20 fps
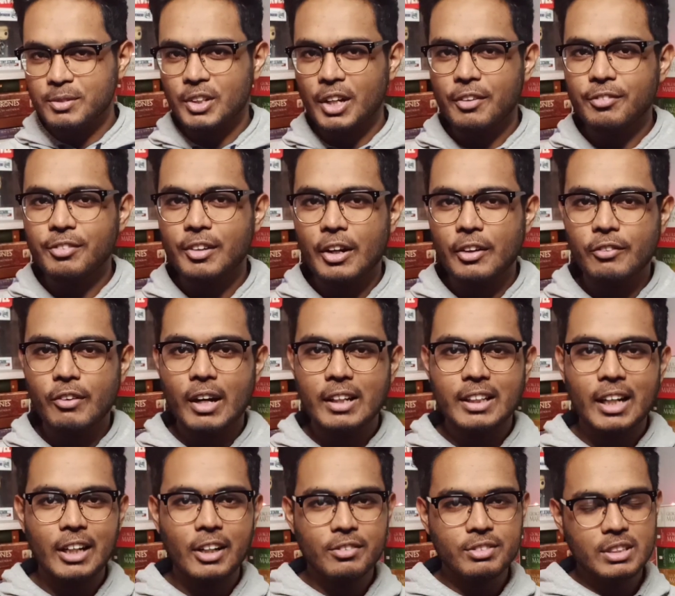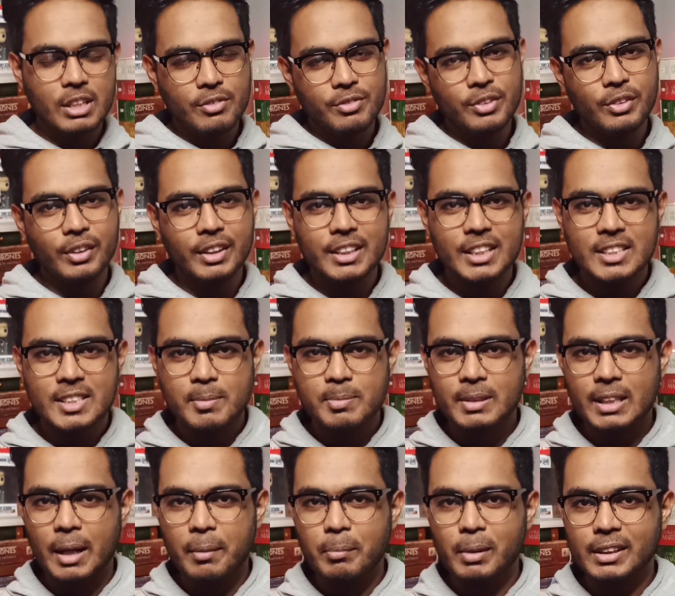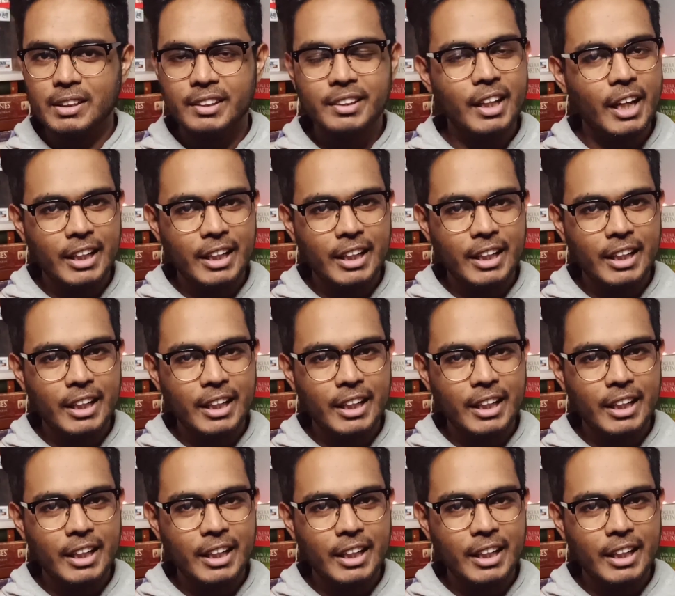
So if you're into that kind of stuff, you can hit the subscribe button.